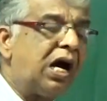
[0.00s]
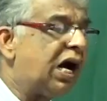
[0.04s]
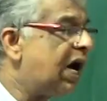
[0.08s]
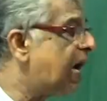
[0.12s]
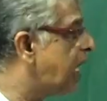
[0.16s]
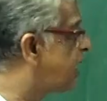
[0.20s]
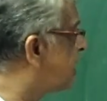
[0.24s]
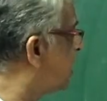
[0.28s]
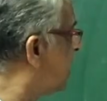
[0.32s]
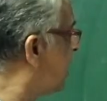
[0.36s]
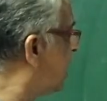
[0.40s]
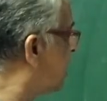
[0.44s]

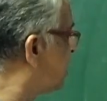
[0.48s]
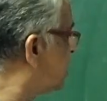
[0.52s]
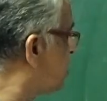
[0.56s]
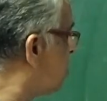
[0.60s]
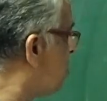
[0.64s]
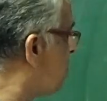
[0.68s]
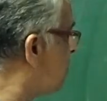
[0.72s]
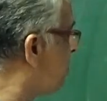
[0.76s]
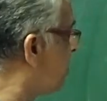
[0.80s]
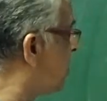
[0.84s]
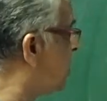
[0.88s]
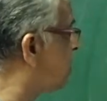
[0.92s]
are the
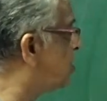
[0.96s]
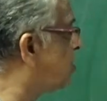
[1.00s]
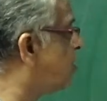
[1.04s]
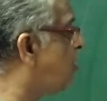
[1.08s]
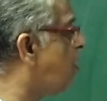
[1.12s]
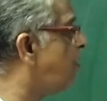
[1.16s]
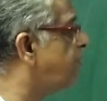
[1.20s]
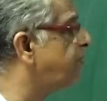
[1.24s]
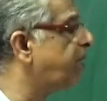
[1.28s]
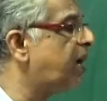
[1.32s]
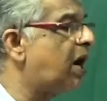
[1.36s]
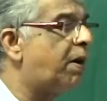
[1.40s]
examples
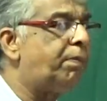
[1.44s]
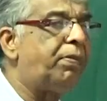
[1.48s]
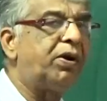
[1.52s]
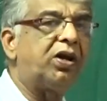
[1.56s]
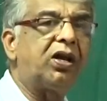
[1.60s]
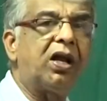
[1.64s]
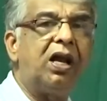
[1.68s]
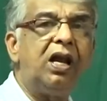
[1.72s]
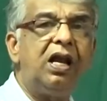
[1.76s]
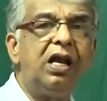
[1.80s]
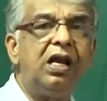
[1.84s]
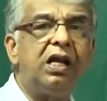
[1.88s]
of
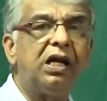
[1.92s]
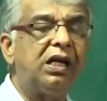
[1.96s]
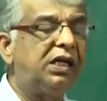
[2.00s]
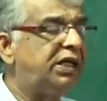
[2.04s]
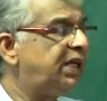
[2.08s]
capital